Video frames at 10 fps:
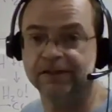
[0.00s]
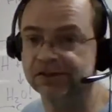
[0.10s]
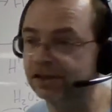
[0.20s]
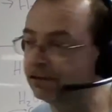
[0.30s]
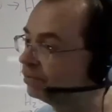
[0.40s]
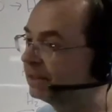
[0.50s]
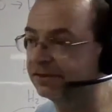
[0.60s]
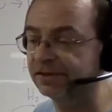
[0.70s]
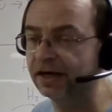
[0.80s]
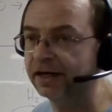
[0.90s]
yourself from the
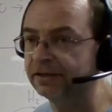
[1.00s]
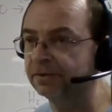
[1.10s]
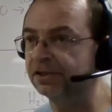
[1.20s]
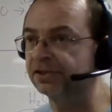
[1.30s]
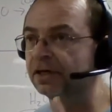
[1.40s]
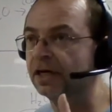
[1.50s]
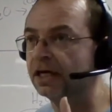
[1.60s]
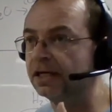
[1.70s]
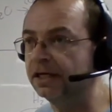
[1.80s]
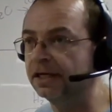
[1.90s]
inside, which is
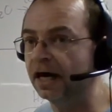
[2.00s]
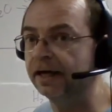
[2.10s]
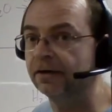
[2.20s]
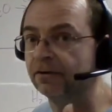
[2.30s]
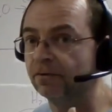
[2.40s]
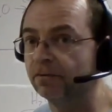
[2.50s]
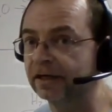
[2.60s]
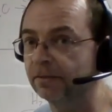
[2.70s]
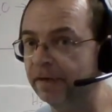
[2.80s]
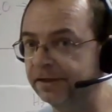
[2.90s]
not
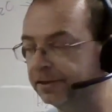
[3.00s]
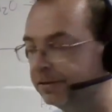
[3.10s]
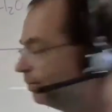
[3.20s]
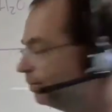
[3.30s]
recommended.